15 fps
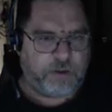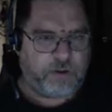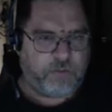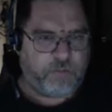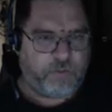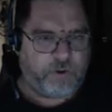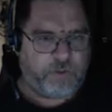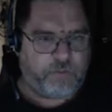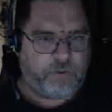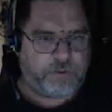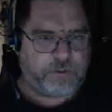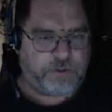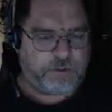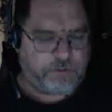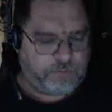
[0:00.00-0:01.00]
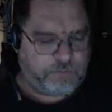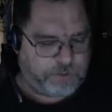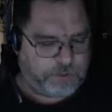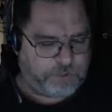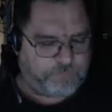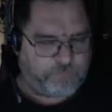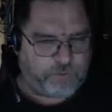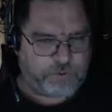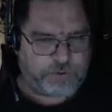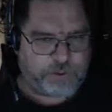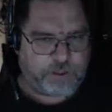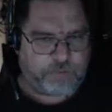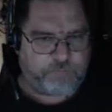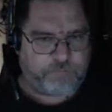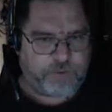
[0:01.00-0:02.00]
what I want to do is first
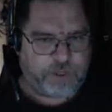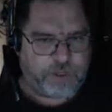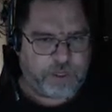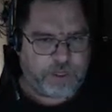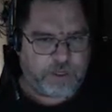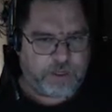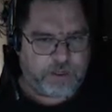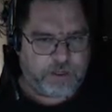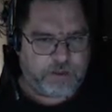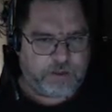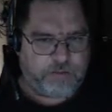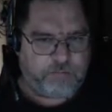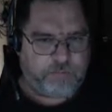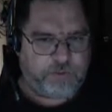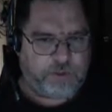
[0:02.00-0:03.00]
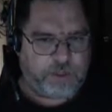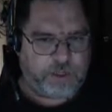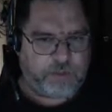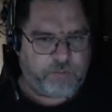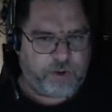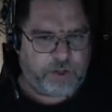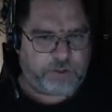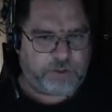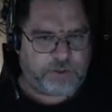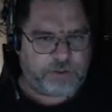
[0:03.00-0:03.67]
off, get a branch